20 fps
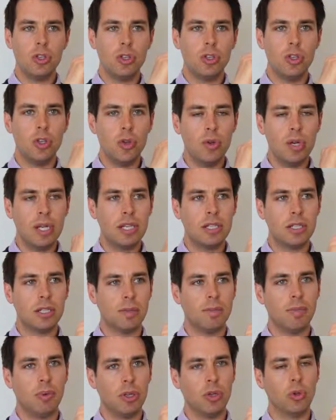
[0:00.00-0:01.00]
You need to
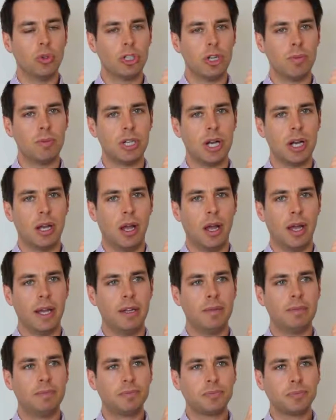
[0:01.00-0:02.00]
put your subject
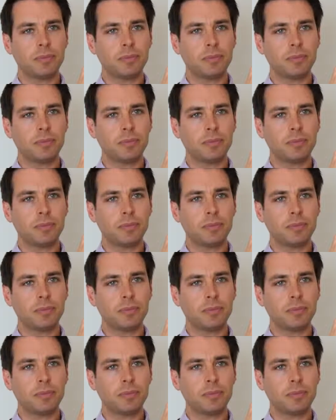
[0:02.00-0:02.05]
line